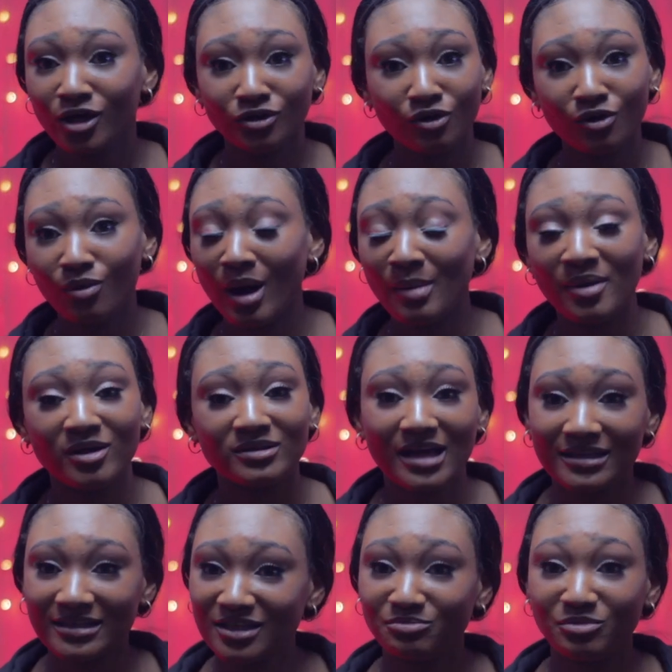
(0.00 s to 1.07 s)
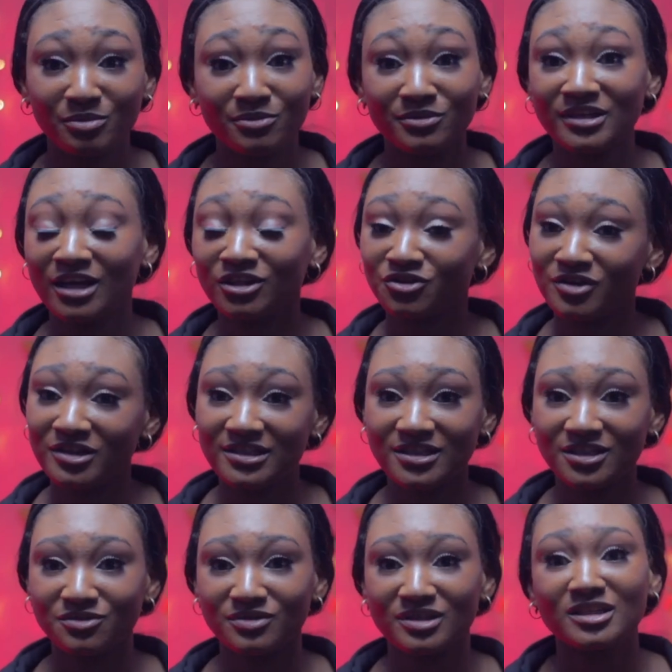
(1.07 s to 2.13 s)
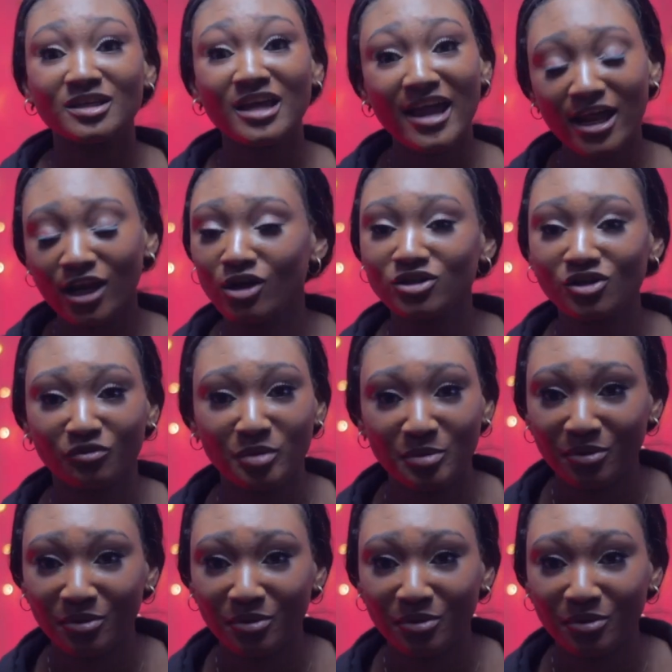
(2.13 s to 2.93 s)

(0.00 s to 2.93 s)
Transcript: Don't go about asking people their trade secrets. A lot of